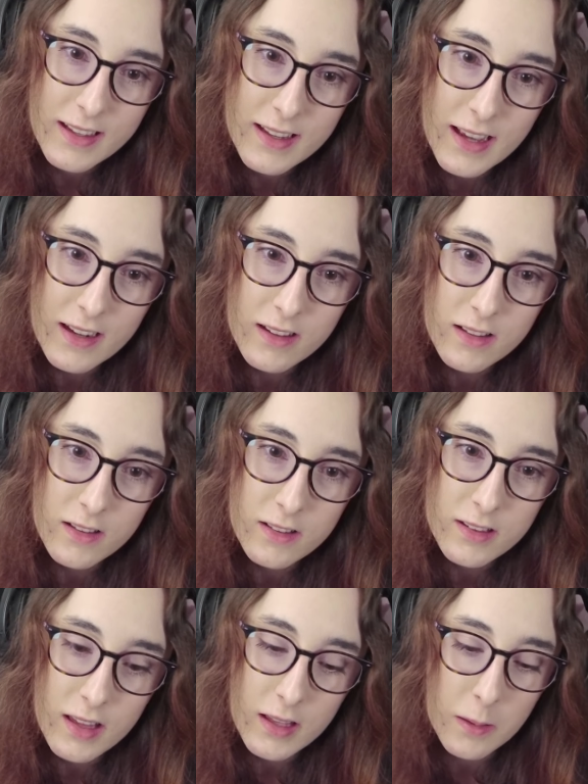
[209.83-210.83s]
kind of
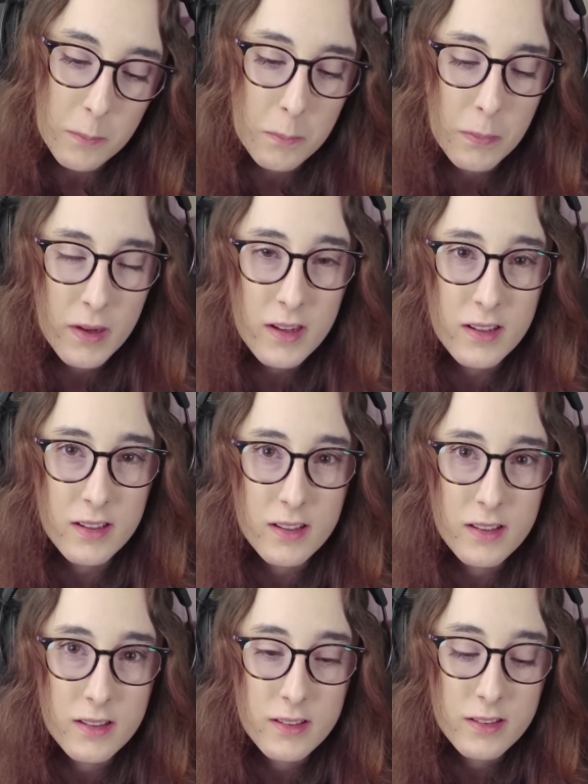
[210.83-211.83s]
looks like a
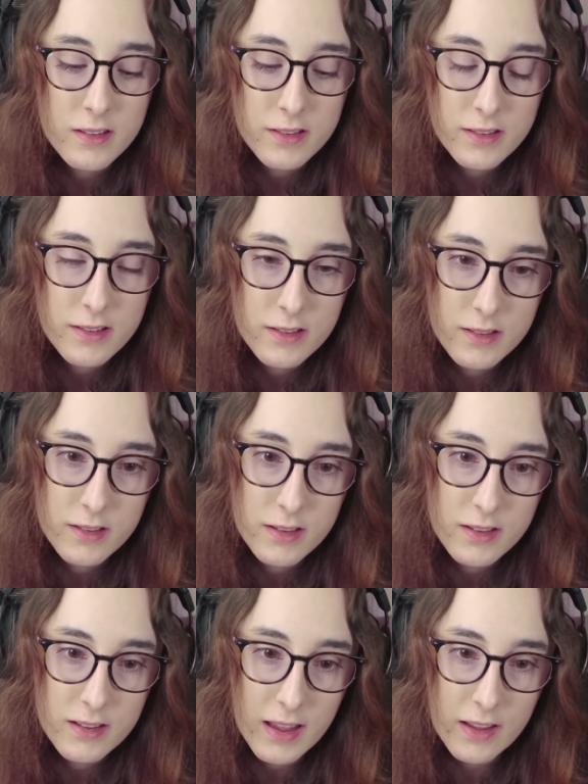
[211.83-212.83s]
bug.
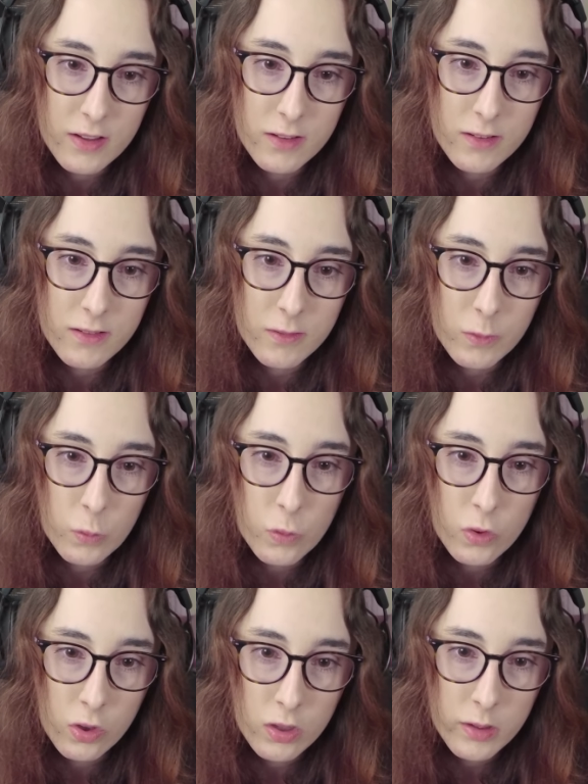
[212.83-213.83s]
Like a
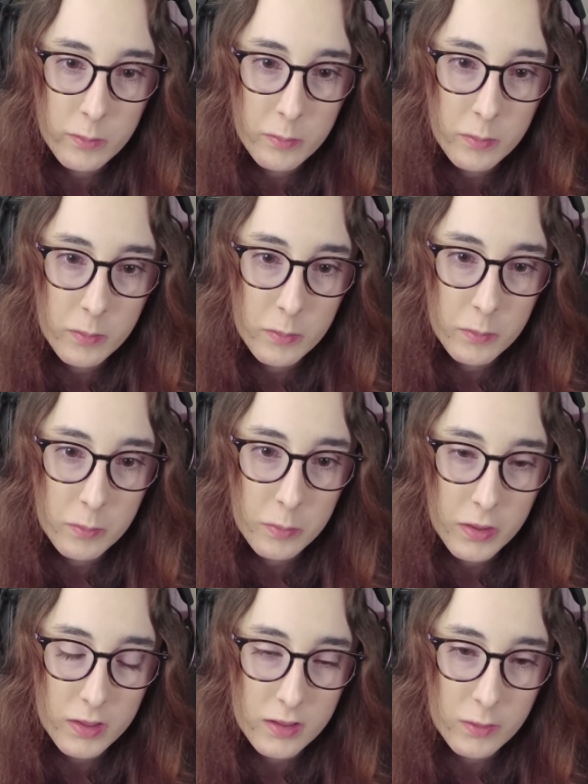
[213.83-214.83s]
worm,
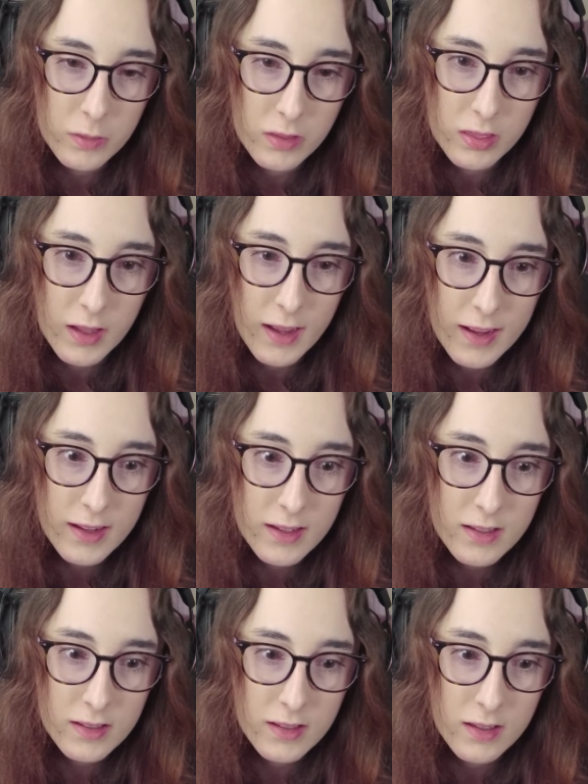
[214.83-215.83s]
but
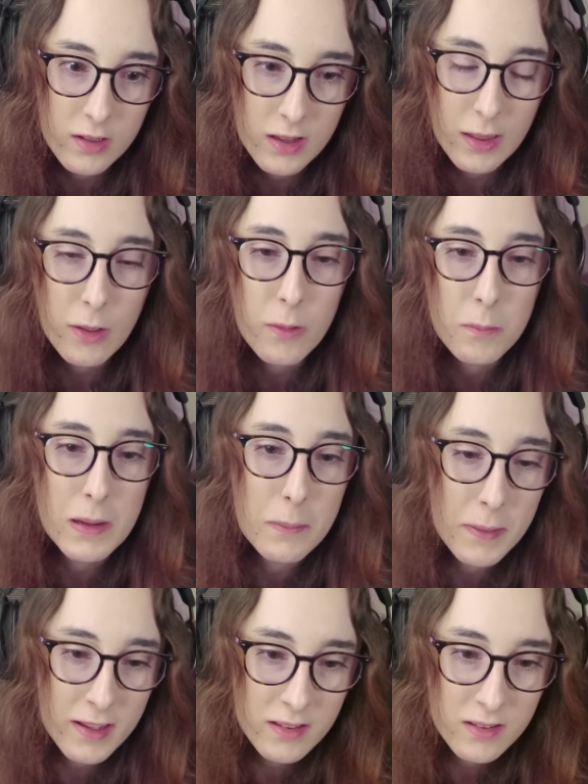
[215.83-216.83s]
not? Like a
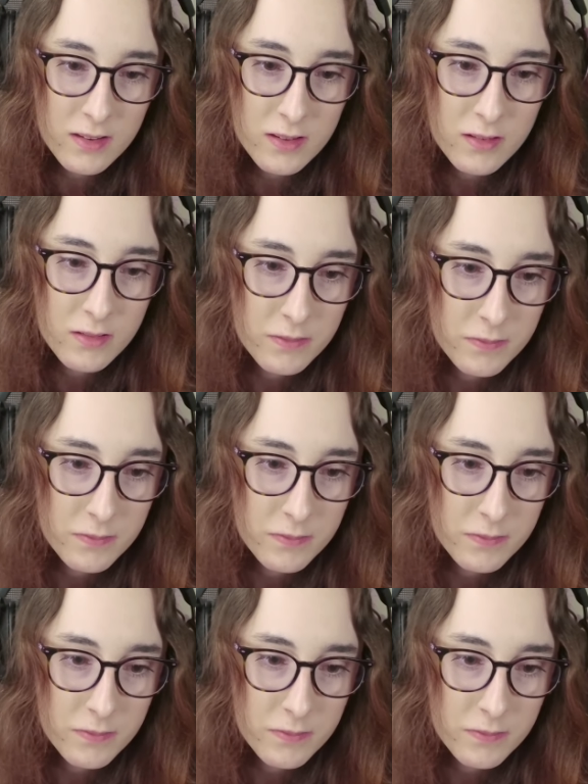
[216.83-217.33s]
milpat?